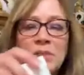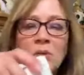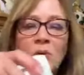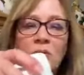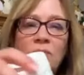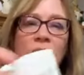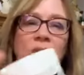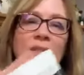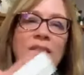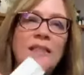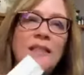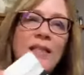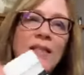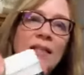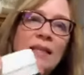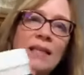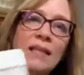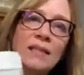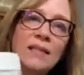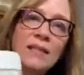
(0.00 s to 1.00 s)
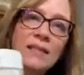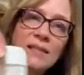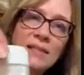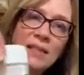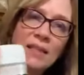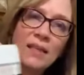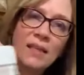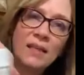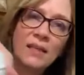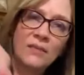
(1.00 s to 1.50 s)
So if you didn't get
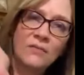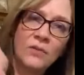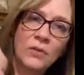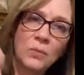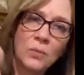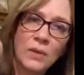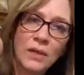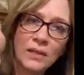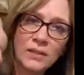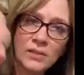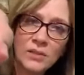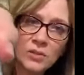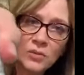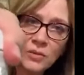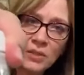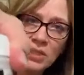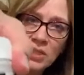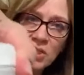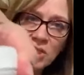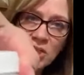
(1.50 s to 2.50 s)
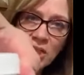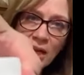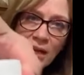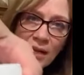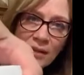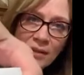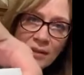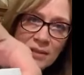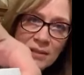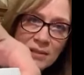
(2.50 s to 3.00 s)
this, again, if you want a
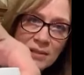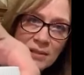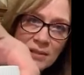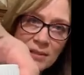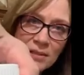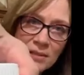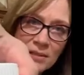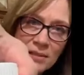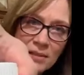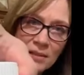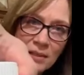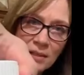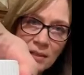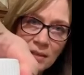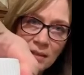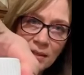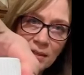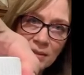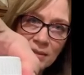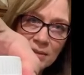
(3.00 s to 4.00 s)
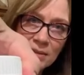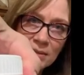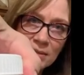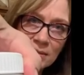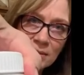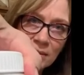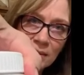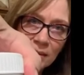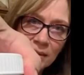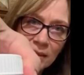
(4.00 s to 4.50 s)
screenshot, this is the,
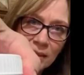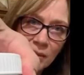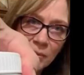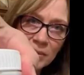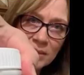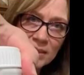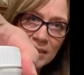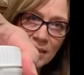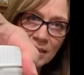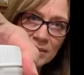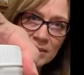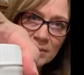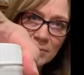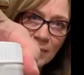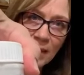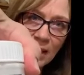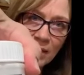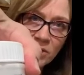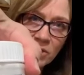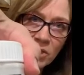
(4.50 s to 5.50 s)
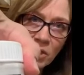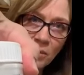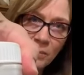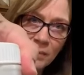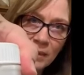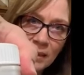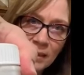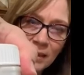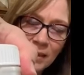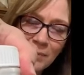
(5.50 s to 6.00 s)
it's Liquitex Matte Gel
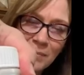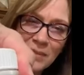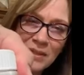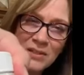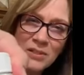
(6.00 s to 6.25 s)
Medium.